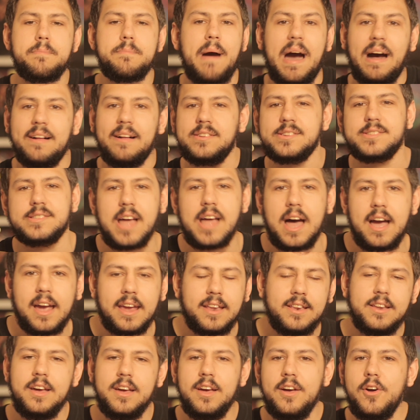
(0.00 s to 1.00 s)

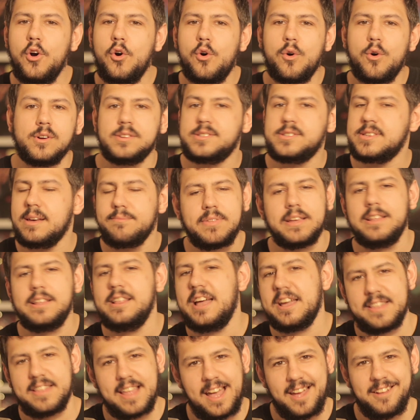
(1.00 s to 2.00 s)
Palestine or something
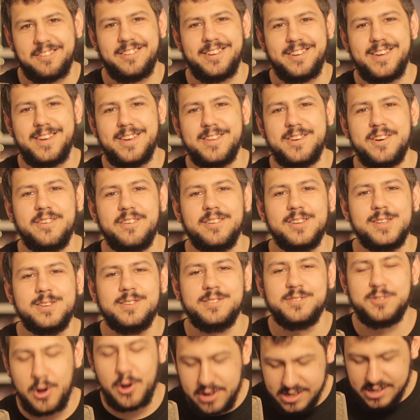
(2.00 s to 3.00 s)
like that. You know,
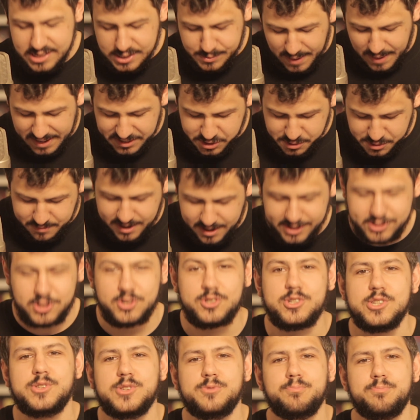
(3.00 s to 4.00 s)
don't expect too
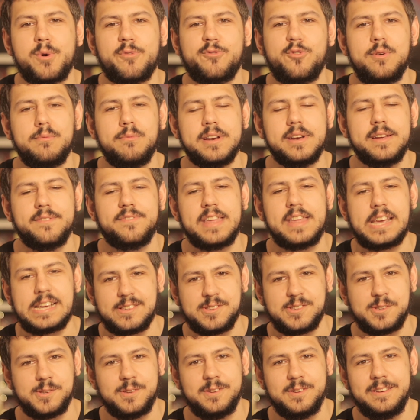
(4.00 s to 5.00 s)
much. Just performative
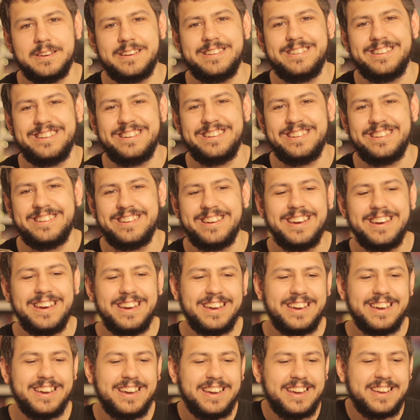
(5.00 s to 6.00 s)
things.
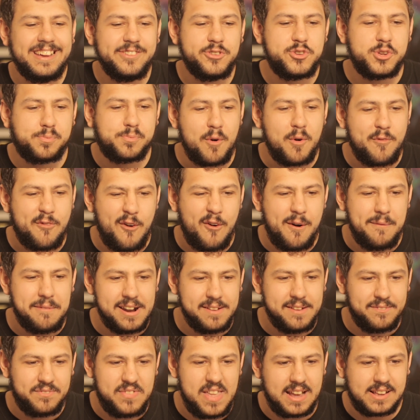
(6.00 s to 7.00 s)
Just
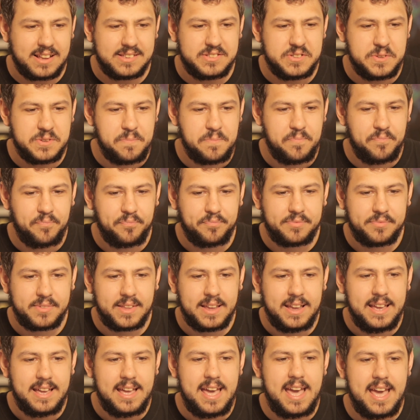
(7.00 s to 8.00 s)
performative things.
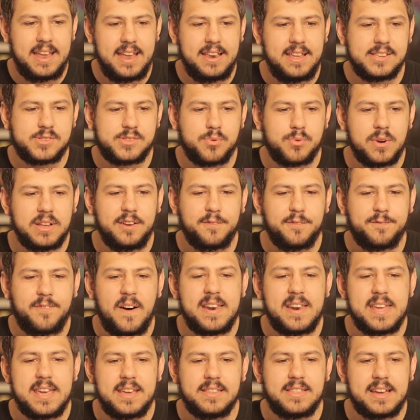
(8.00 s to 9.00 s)
And it's really
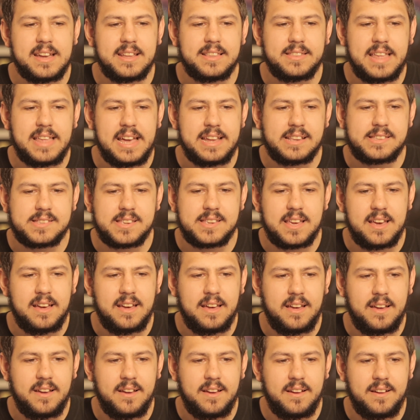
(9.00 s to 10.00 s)
funny
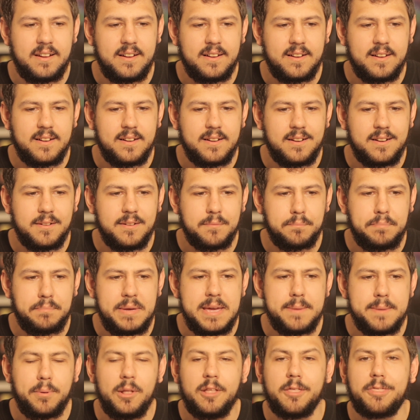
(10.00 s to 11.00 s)
that
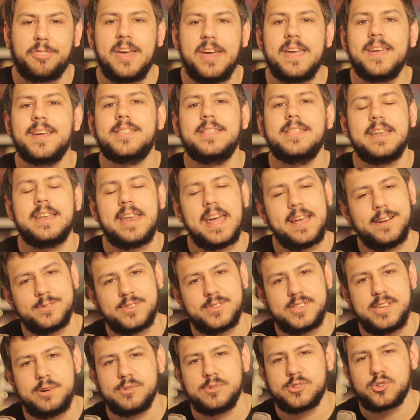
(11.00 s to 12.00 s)
people think that
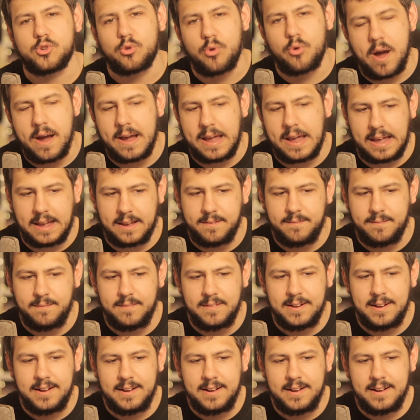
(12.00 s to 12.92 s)
AOC was crying.